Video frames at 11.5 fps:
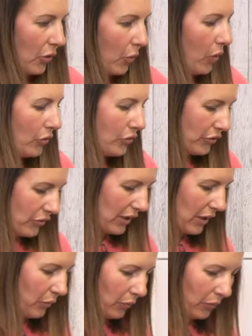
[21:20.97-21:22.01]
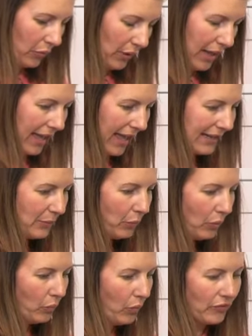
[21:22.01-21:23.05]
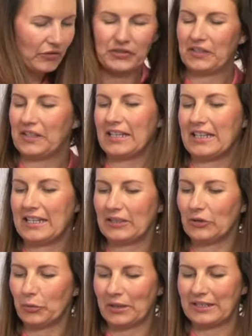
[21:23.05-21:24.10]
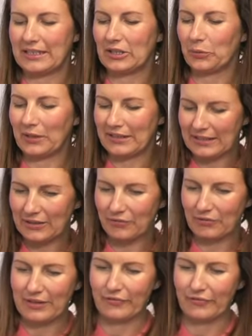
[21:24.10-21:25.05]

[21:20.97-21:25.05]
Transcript: What does anyone want to see in 2023